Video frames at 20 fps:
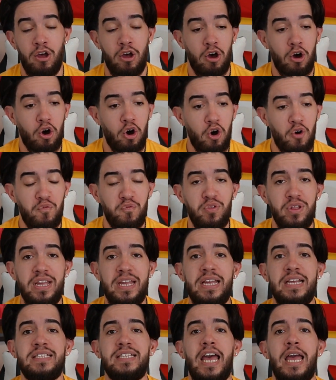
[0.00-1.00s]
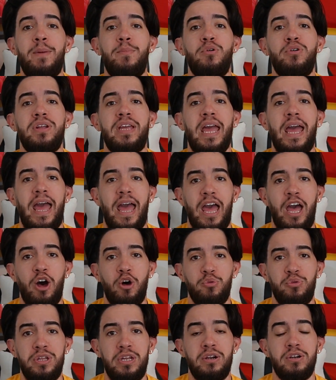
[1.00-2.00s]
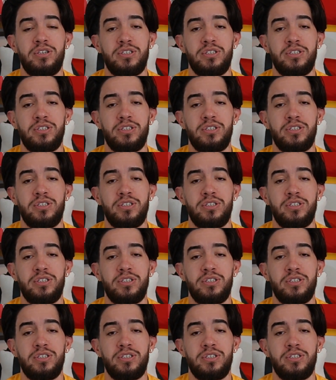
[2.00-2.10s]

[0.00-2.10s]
Hopefully he's able to get healthier